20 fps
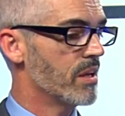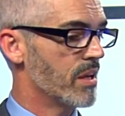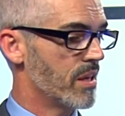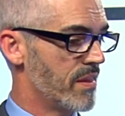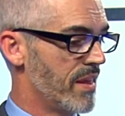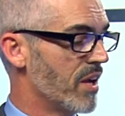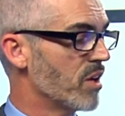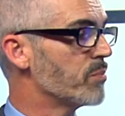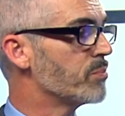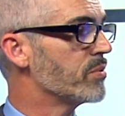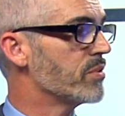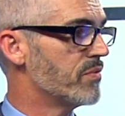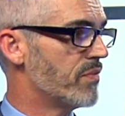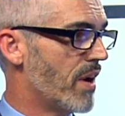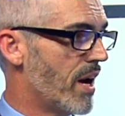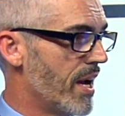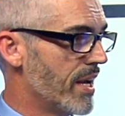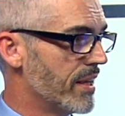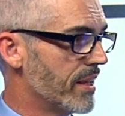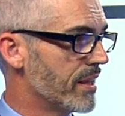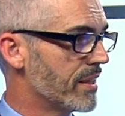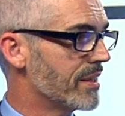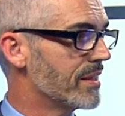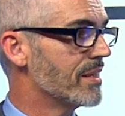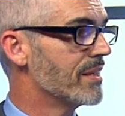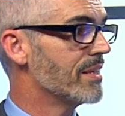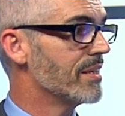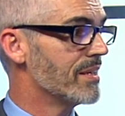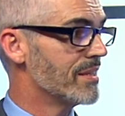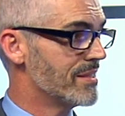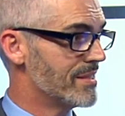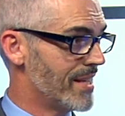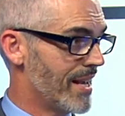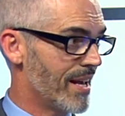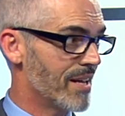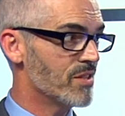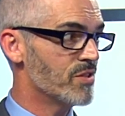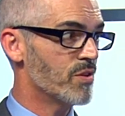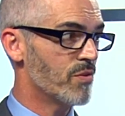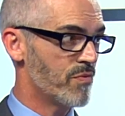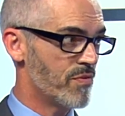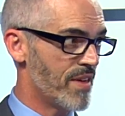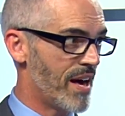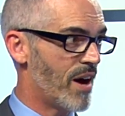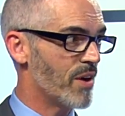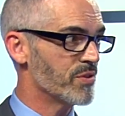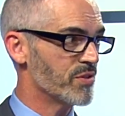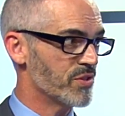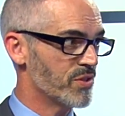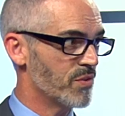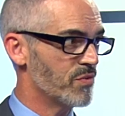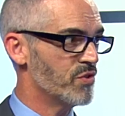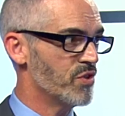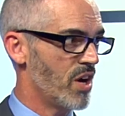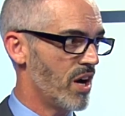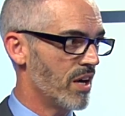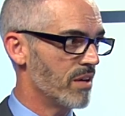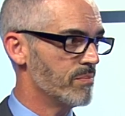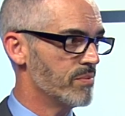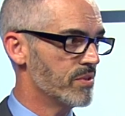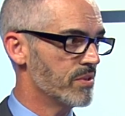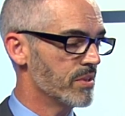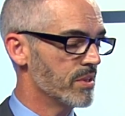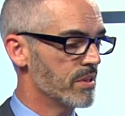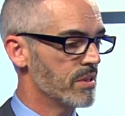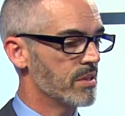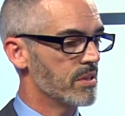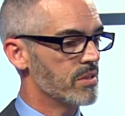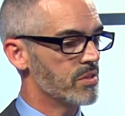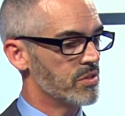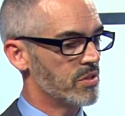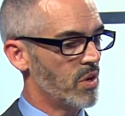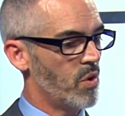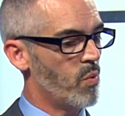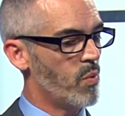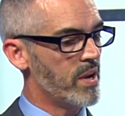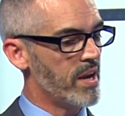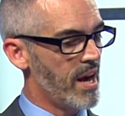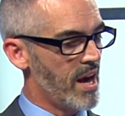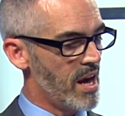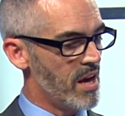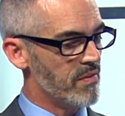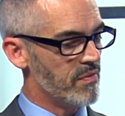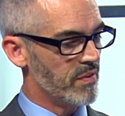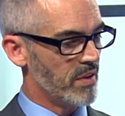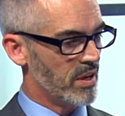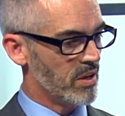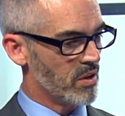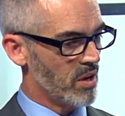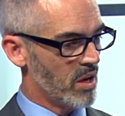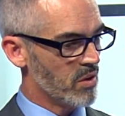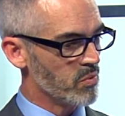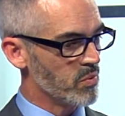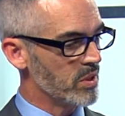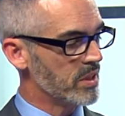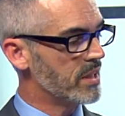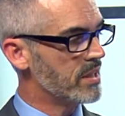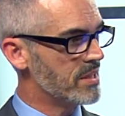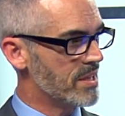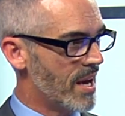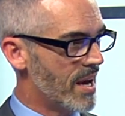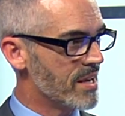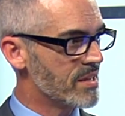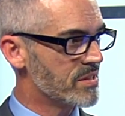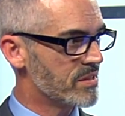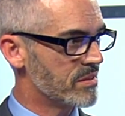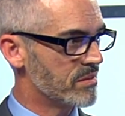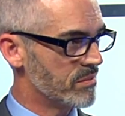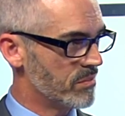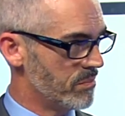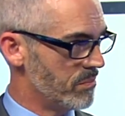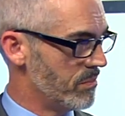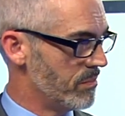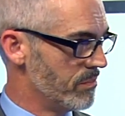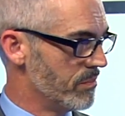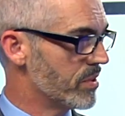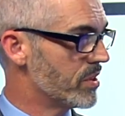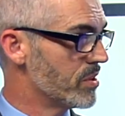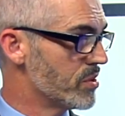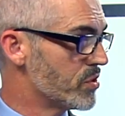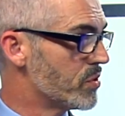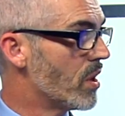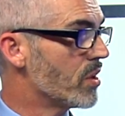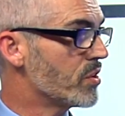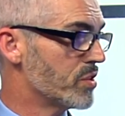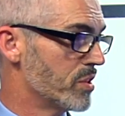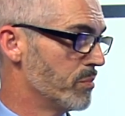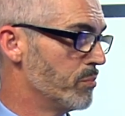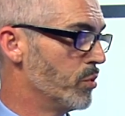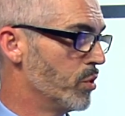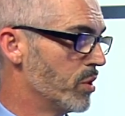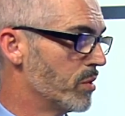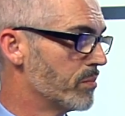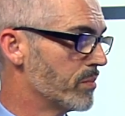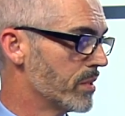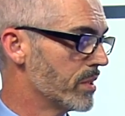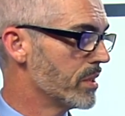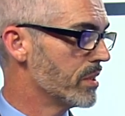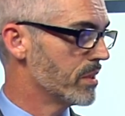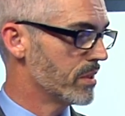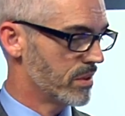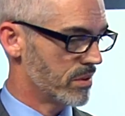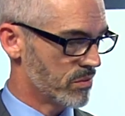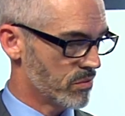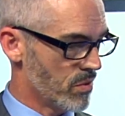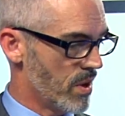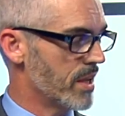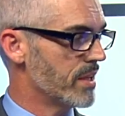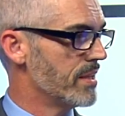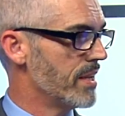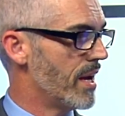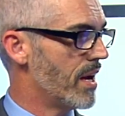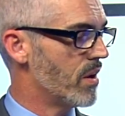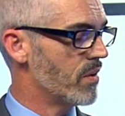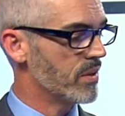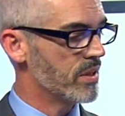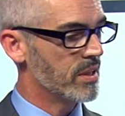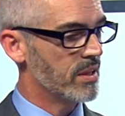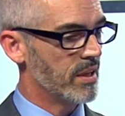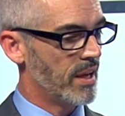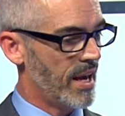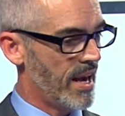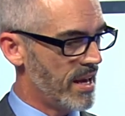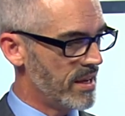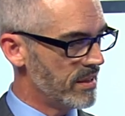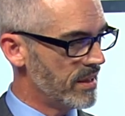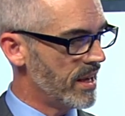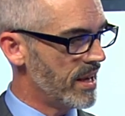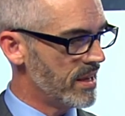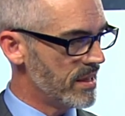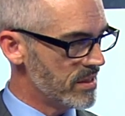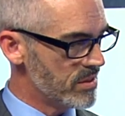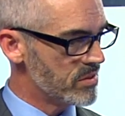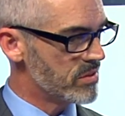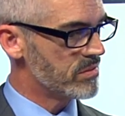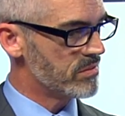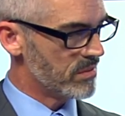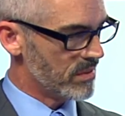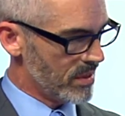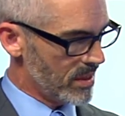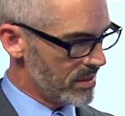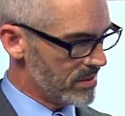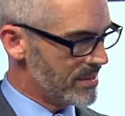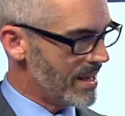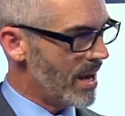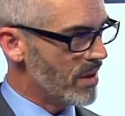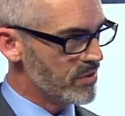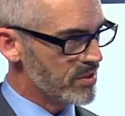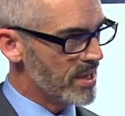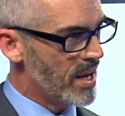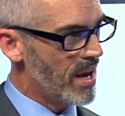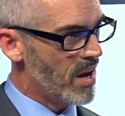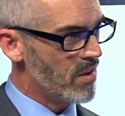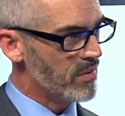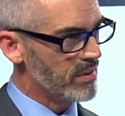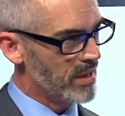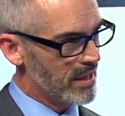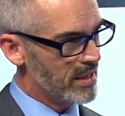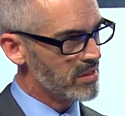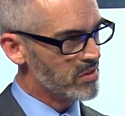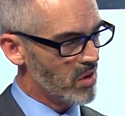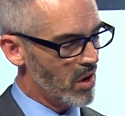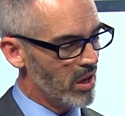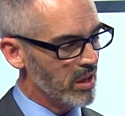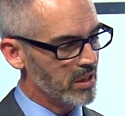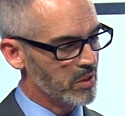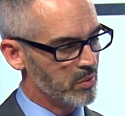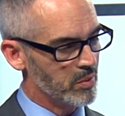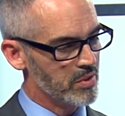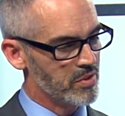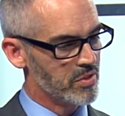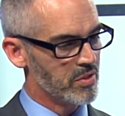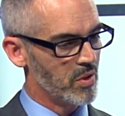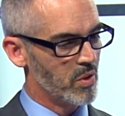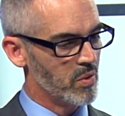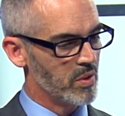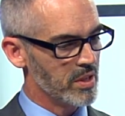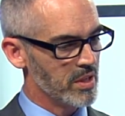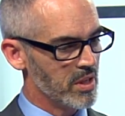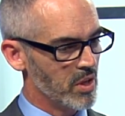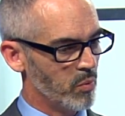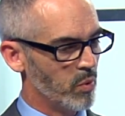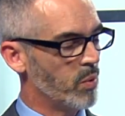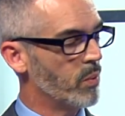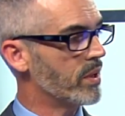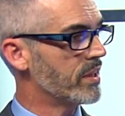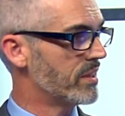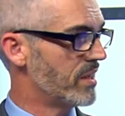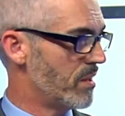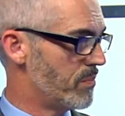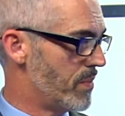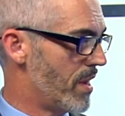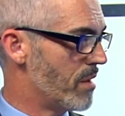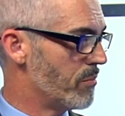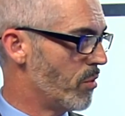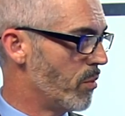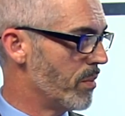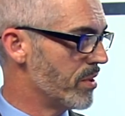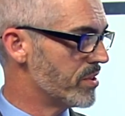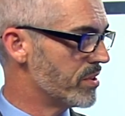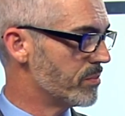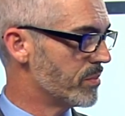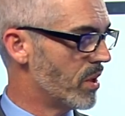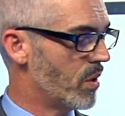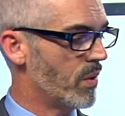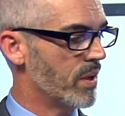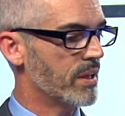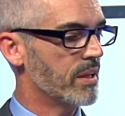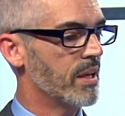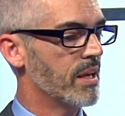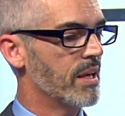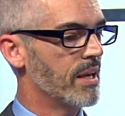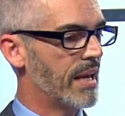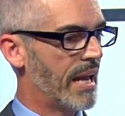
They are providing tens of thousands of jobs. So we have a really nice construction boom right now. And it's downtown and it's Hollywood, so we want to keep that momentum going.